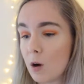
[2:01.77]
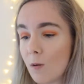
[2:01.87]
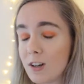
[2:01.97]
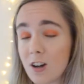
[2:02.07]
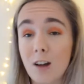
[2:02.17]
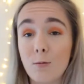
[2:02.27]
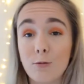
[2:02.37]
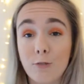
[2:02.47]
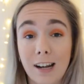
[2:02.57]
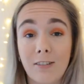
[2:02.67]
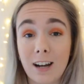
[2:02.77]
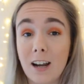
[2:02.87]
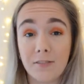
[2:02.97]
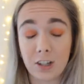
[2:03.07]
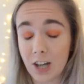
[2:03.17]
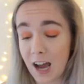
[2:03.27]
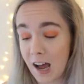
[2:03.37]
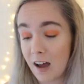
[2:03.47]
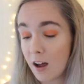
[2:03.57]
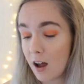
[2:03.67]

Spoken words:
which I would really love to share.